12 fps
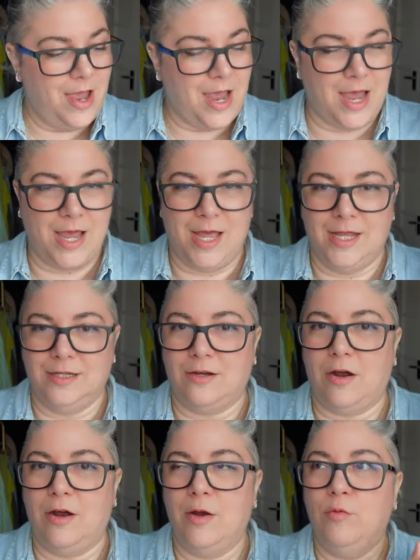And
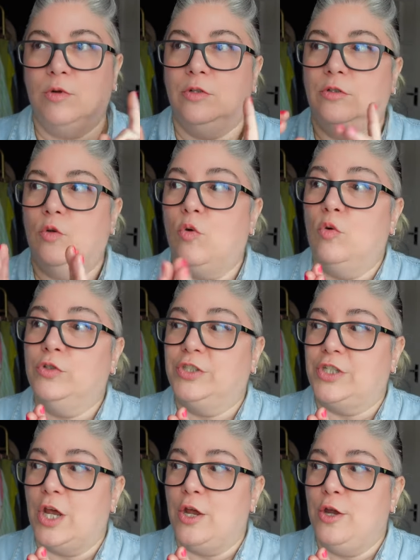I will
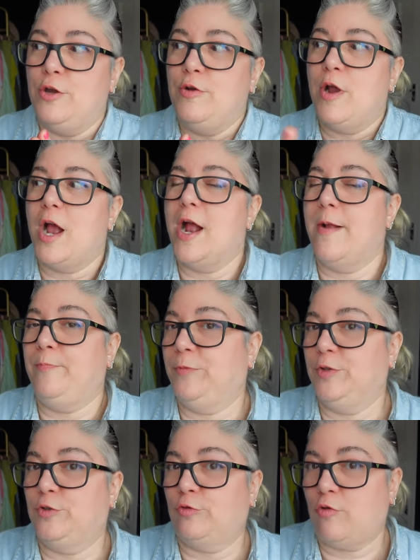also
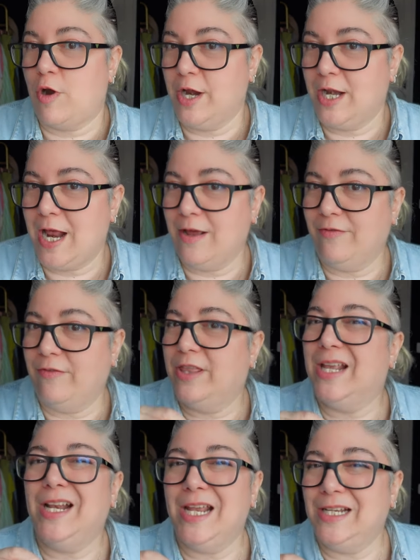um, try and have
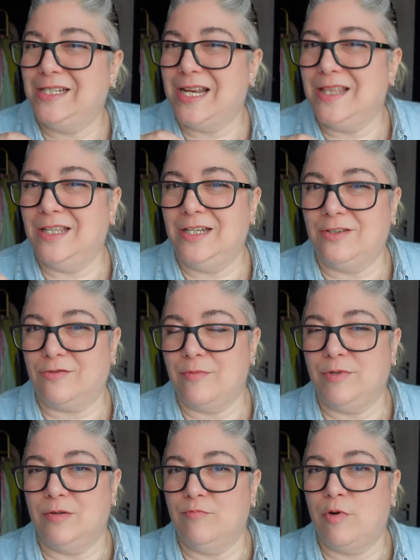everything linked in the
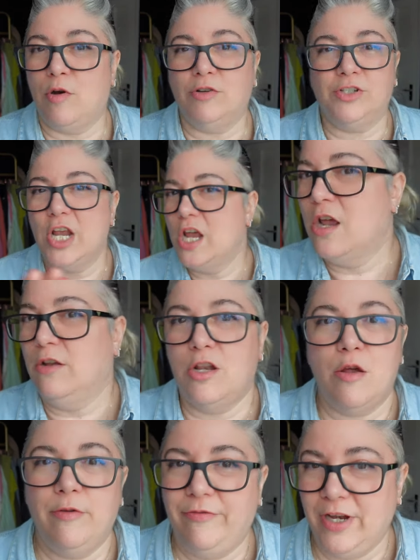description box.
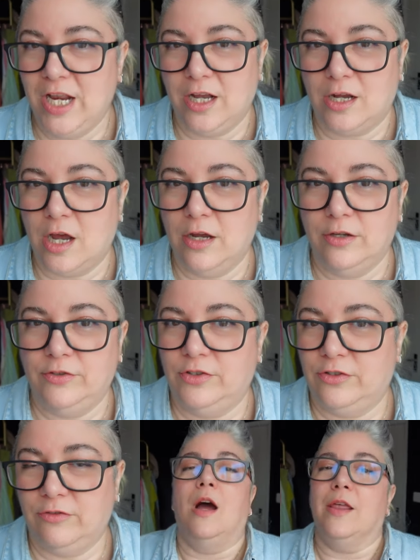No affiliate
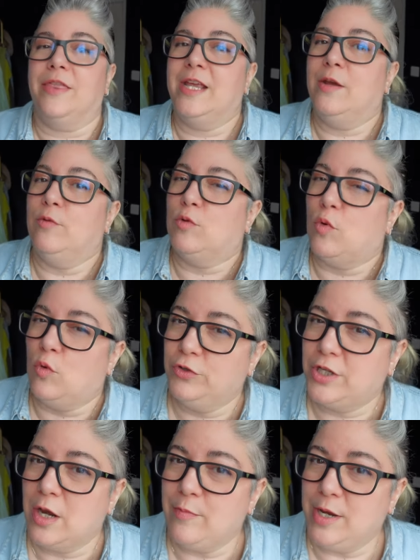codes. I think it would
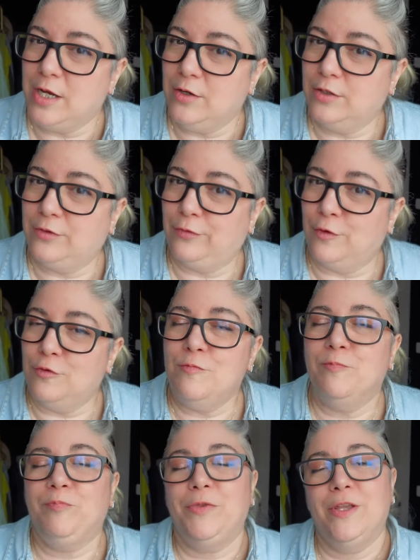also be useful
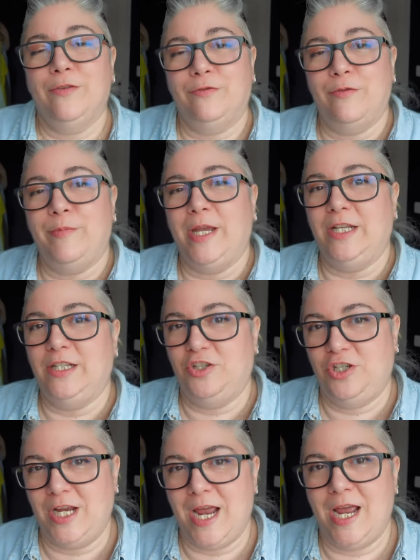for me to
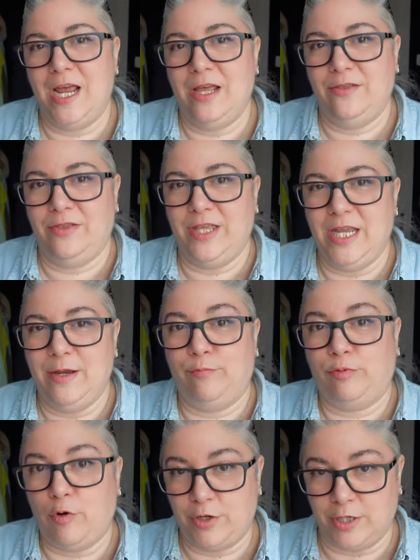share the
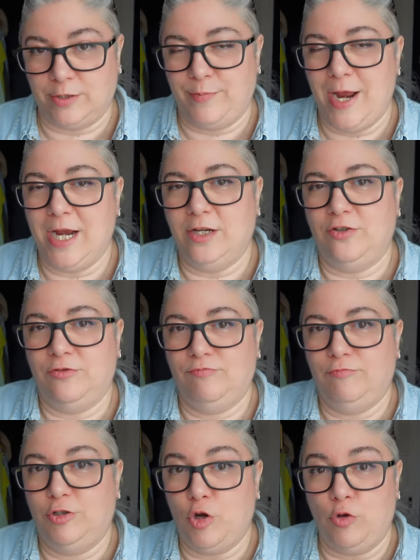product page
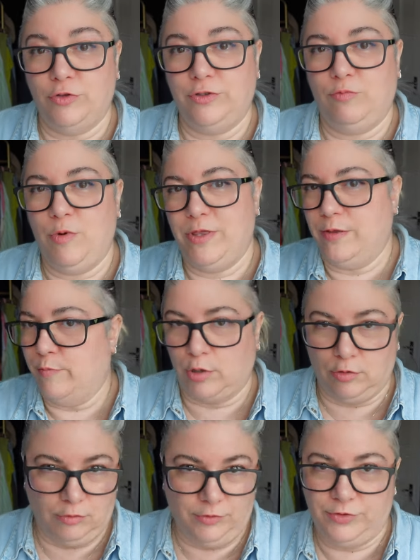shots with the
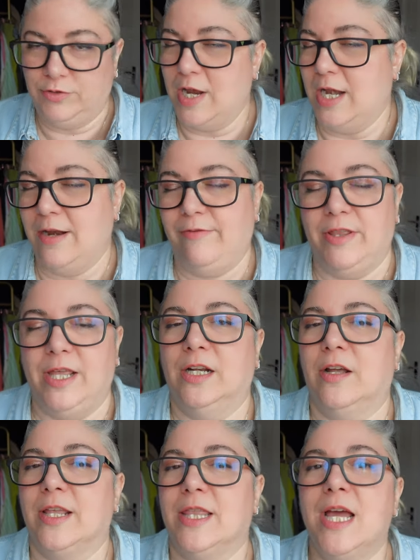models and everything
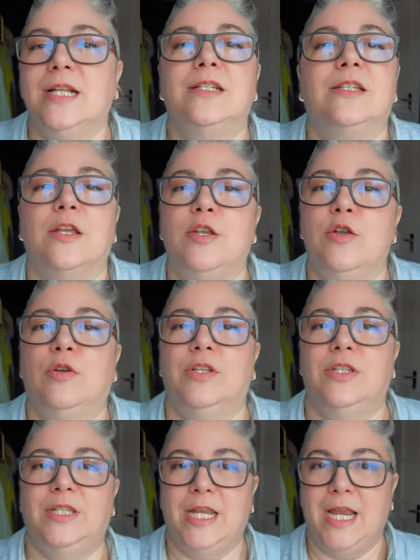like that, so you can
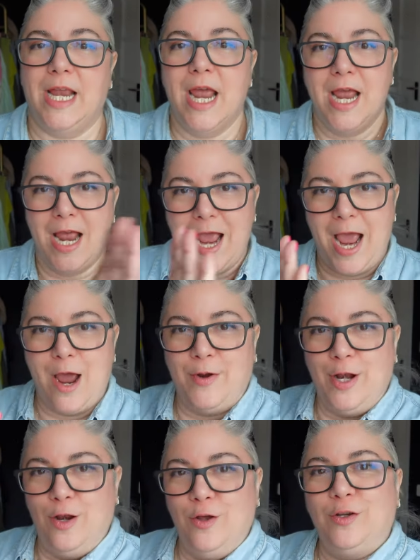see how
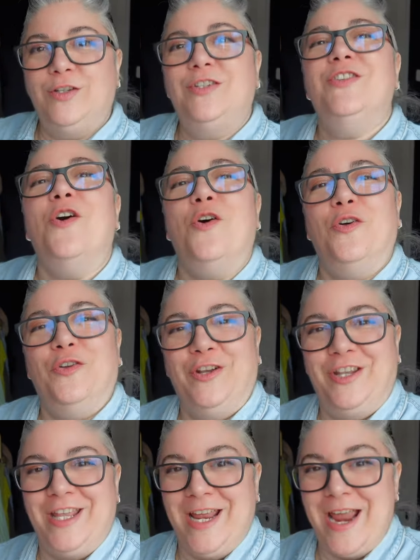it looks
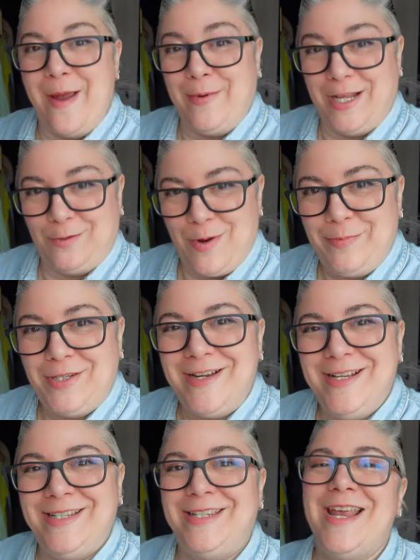on the M and S
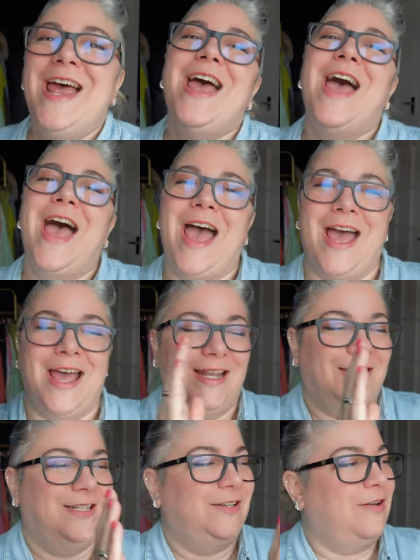website
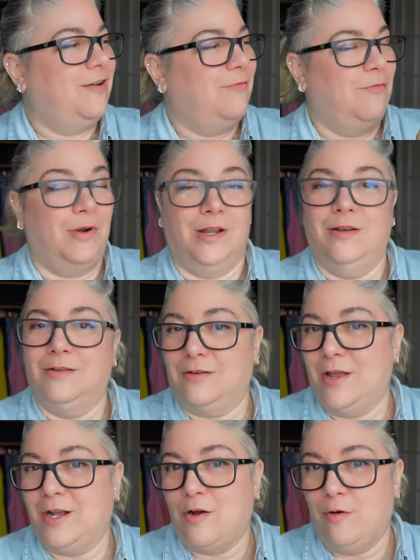and what it looks
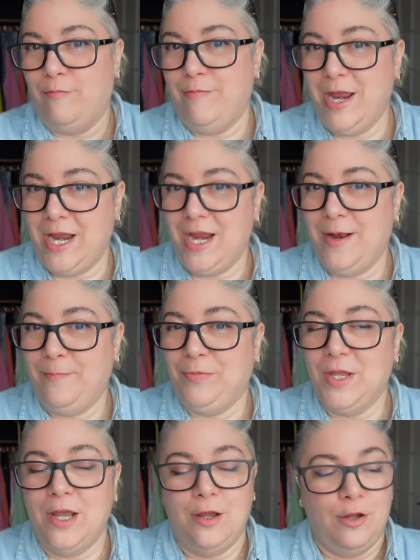like on me,
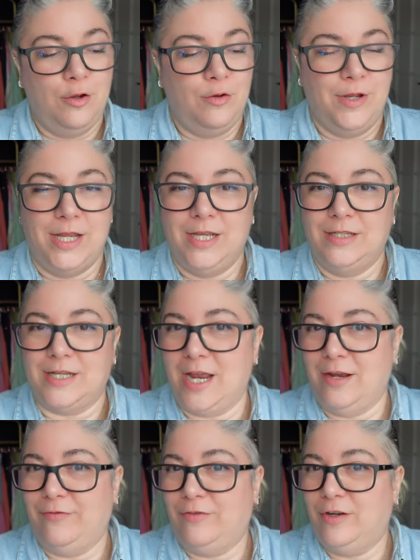who is
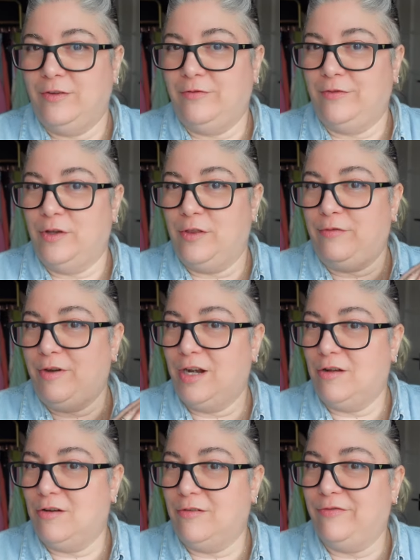a five foot three and
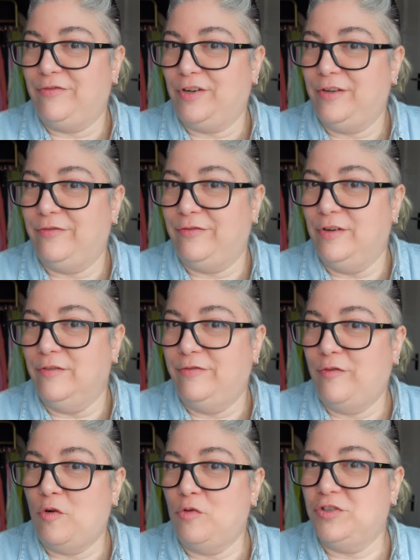a half, five foot
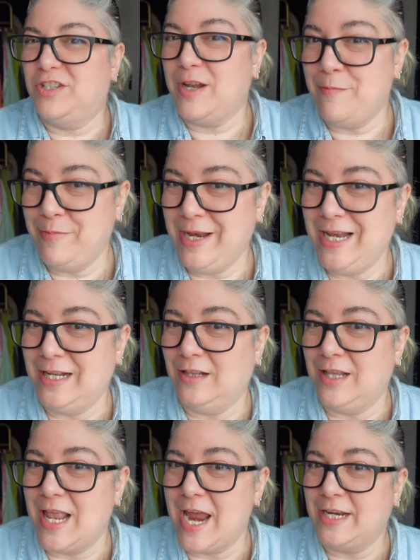four, stumpy little
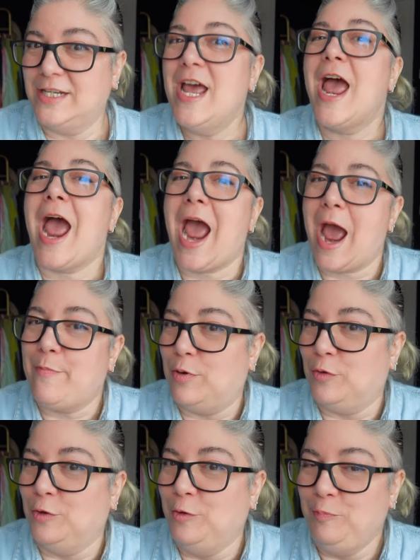legged
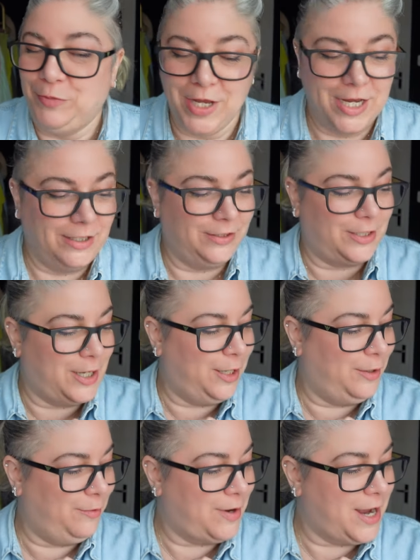apple.
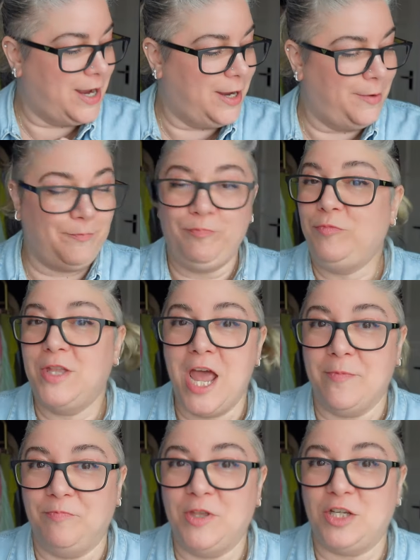So um,
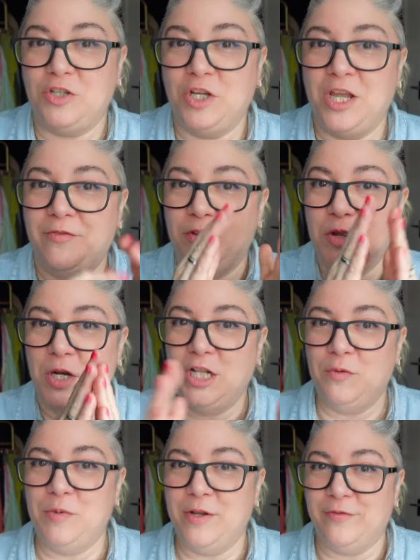yeah, that should give you a
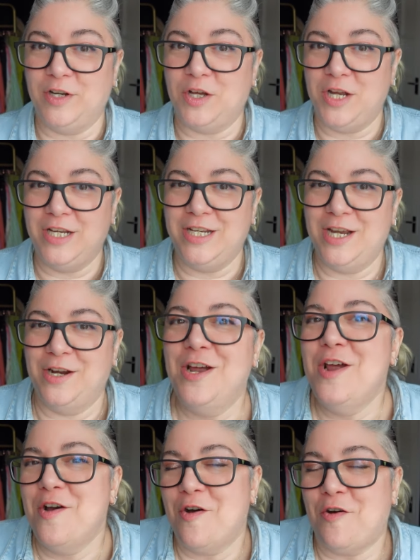little bit of an idea
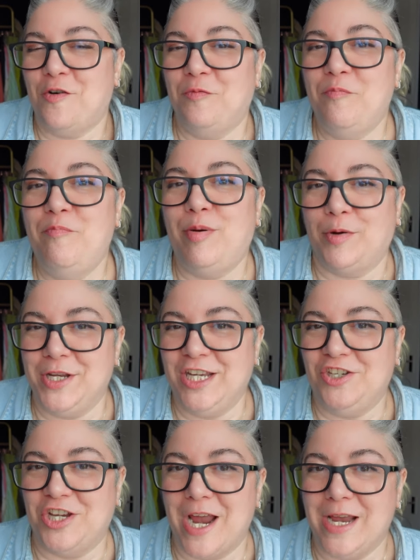on body
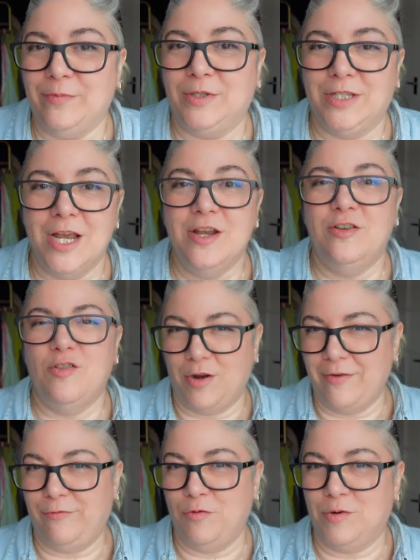shapes. Not
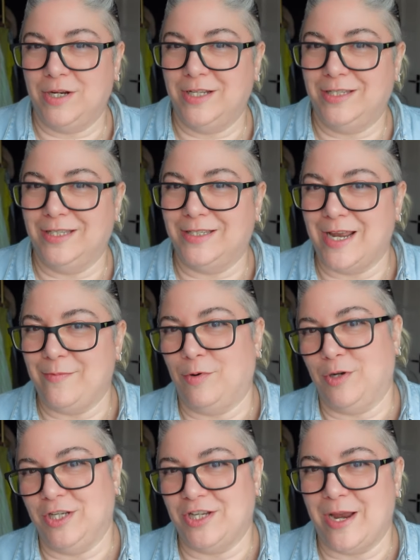everyone is the same
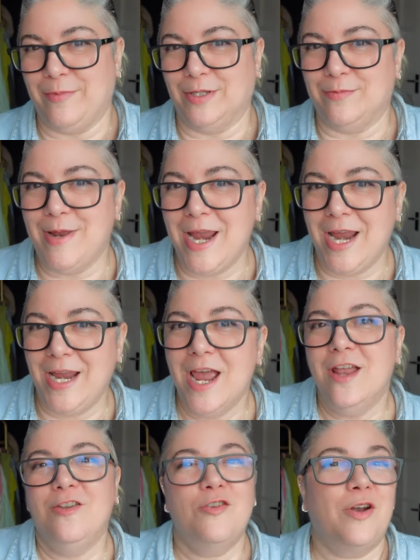body shape as me,
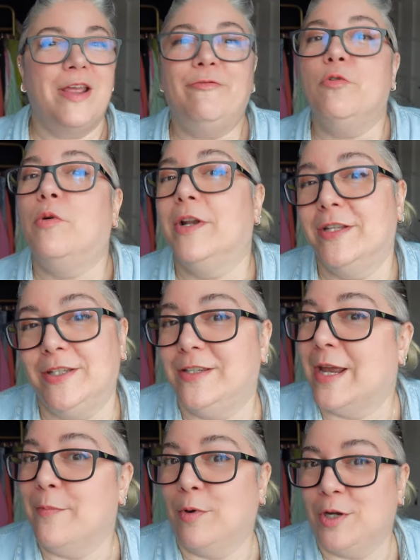not everyone is the
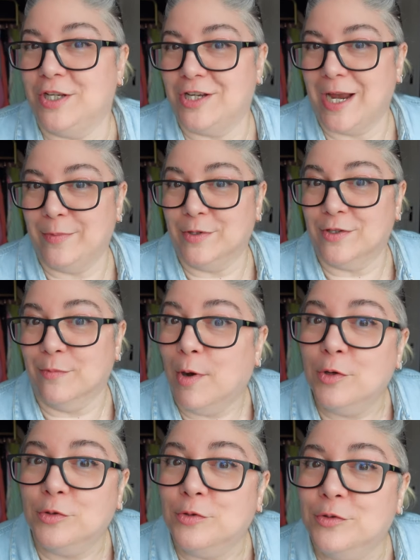same body shape as the
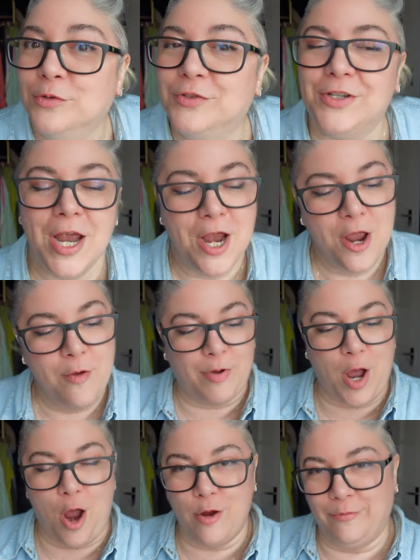models,
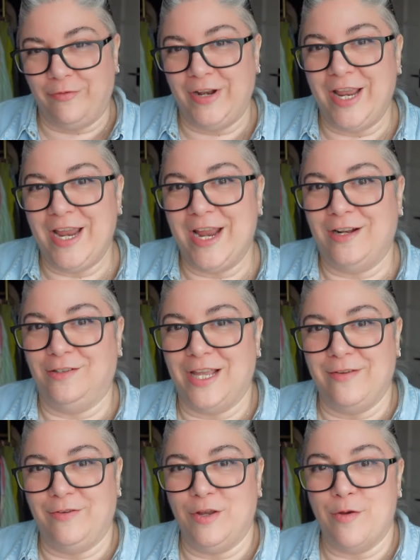but hopefully it'll
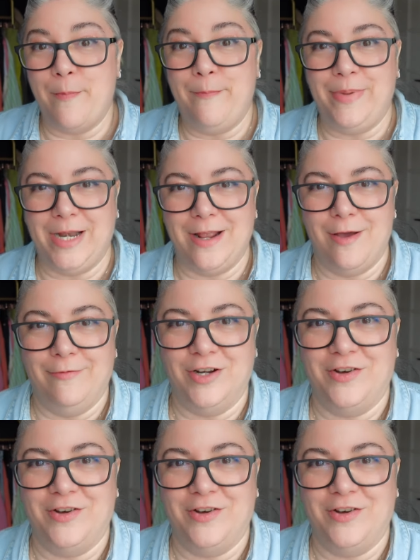give you a bit of an